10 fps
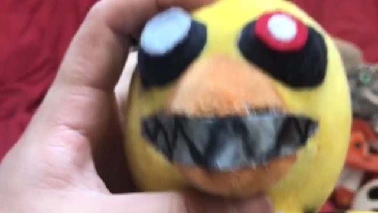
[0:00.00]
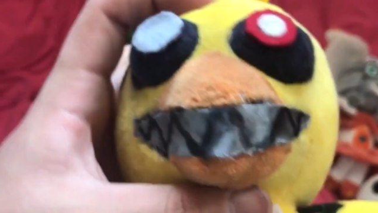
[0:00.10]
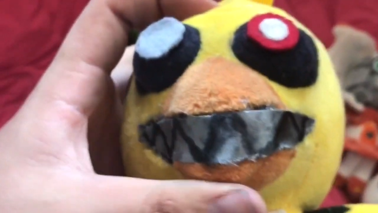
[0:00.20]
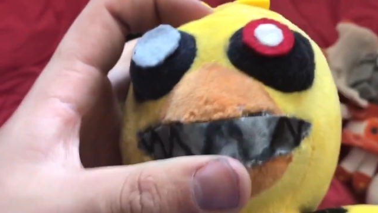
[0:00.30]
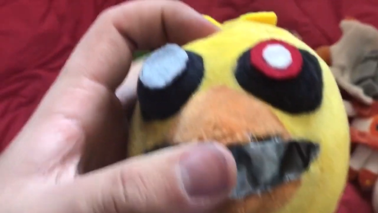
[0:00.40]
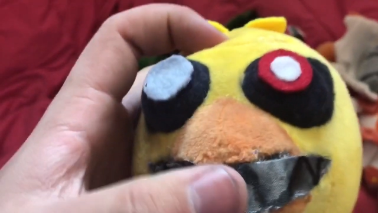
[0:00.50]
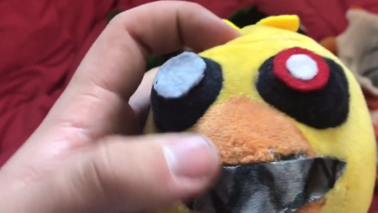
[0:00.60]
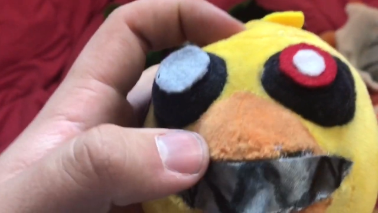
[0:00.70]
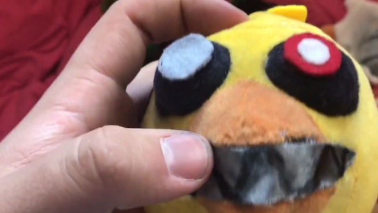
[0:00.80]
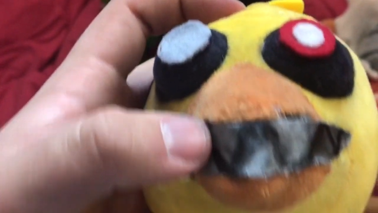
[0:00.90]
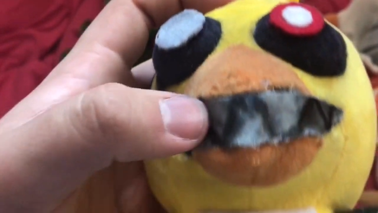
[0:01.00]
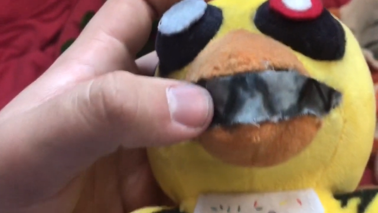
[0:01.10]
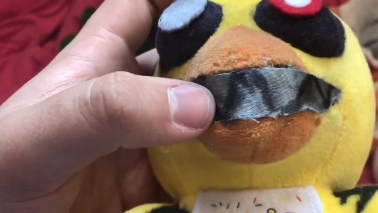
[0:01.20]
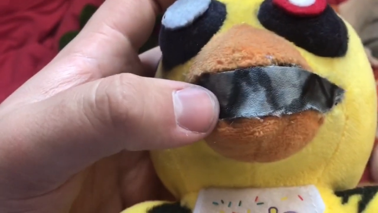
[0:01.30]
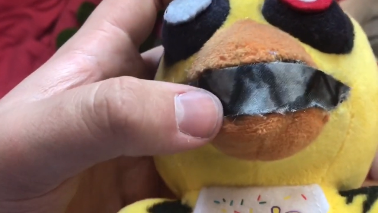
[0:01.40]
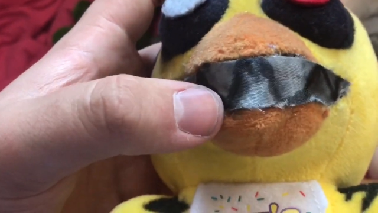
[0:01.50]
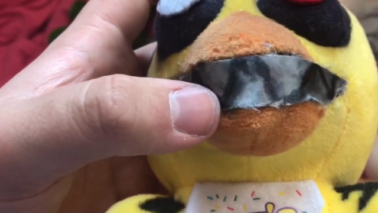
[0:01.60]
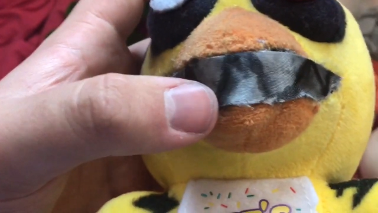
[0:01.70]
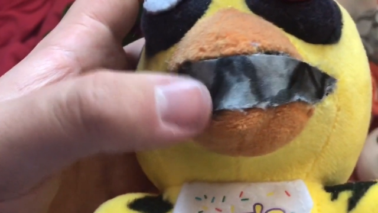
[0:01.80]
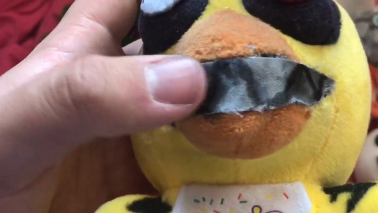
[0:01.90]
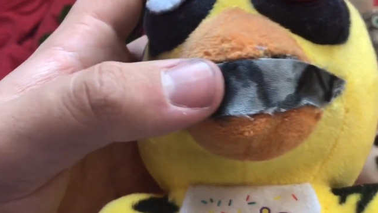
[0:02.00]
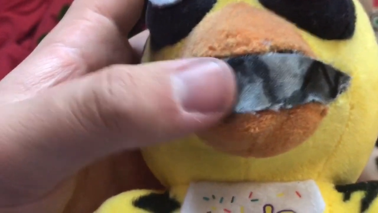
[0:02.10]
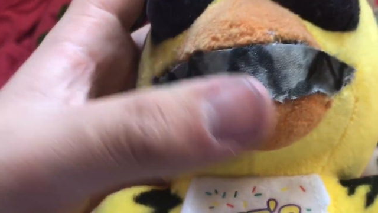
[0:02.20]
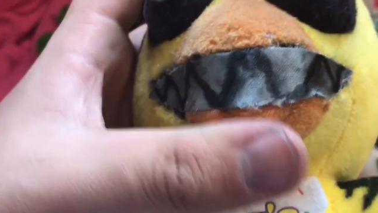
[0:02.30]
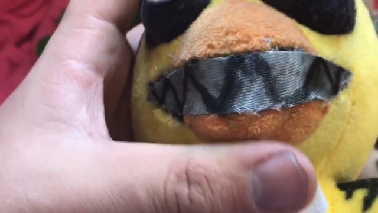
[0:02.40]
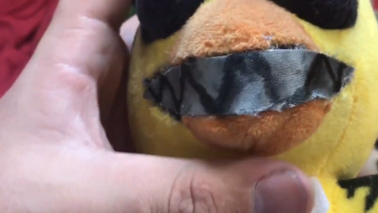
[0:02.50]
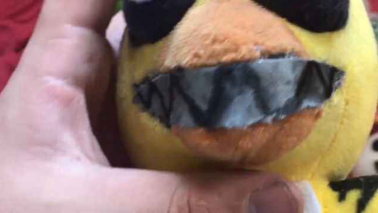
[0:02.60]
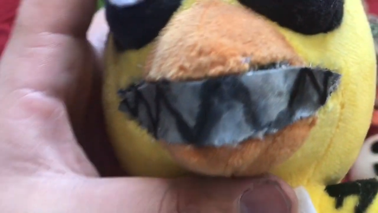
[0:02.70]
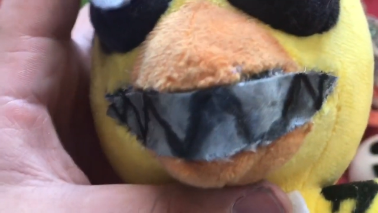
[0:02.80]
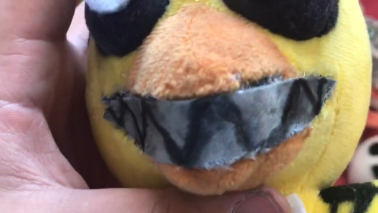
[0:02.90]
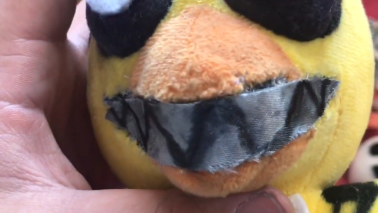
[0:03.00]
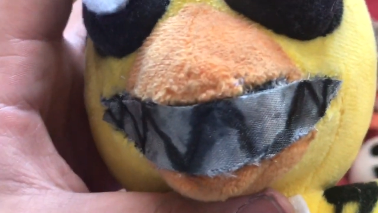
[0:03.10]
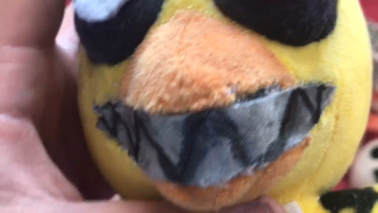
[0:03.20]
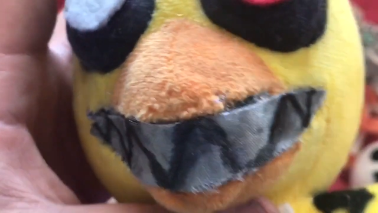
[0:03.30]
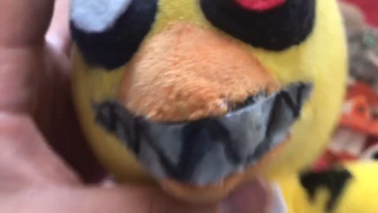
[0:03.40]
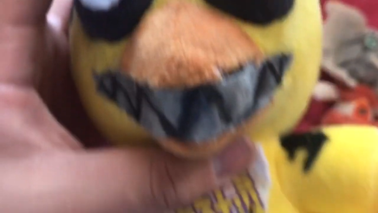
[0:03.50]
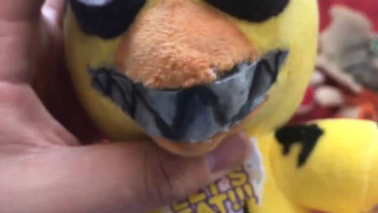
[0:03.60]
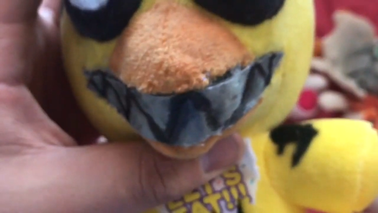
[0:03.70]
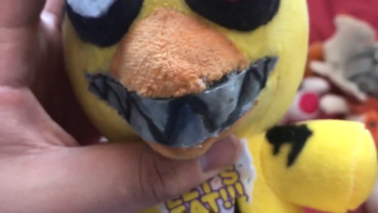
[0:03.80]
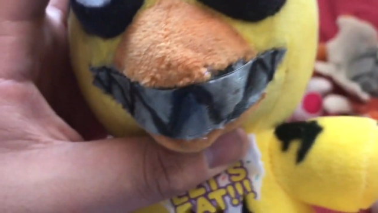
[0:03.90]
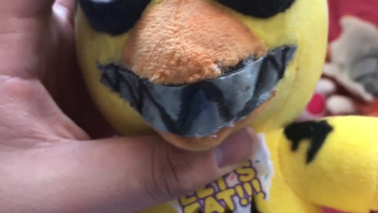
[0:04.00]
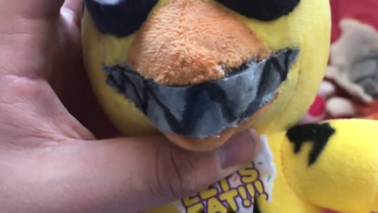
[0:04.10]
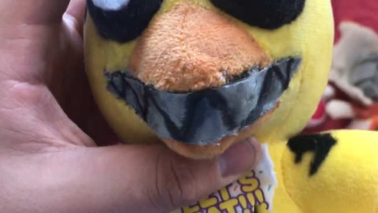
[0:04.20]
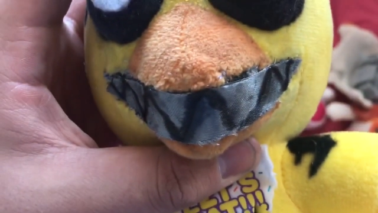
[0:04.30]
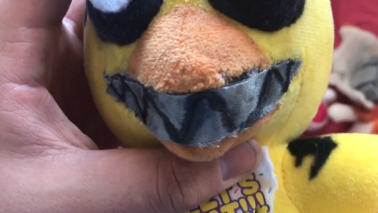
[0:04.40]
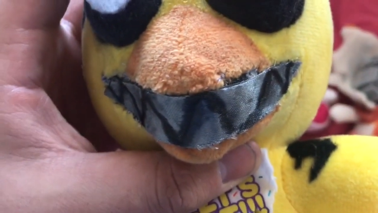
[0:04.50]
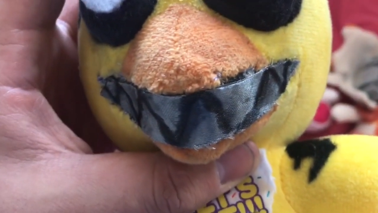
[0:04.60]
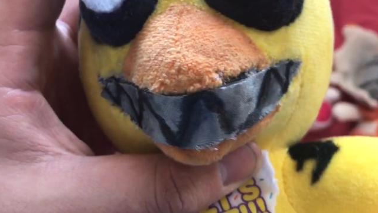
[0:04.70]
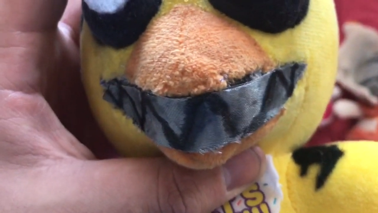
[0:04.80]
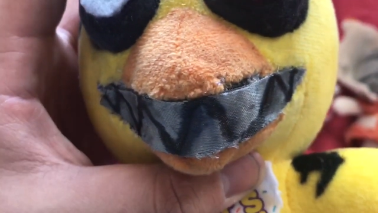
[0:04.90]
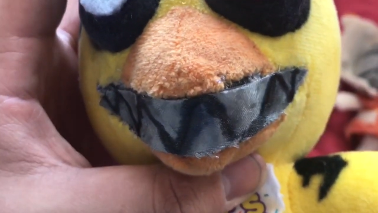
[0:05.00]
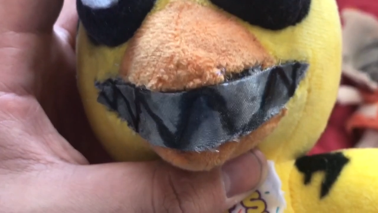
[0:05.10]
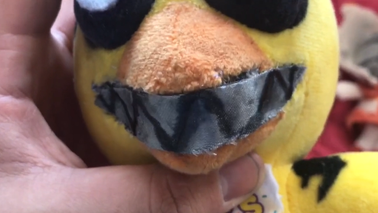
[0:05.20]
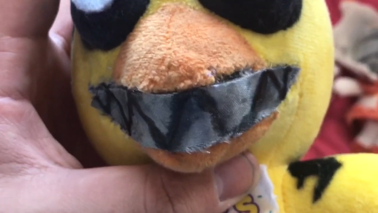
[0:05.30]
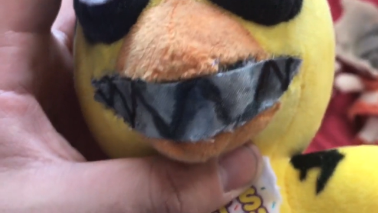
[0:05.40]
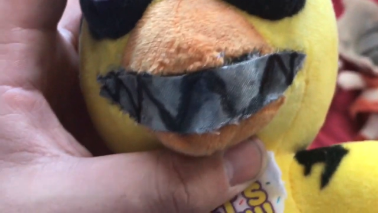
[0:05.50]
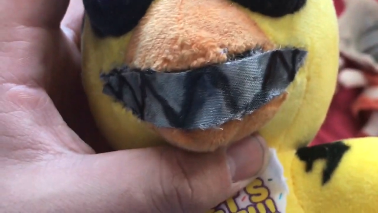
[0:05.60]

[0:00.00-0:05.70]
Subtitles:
(no speaker visible)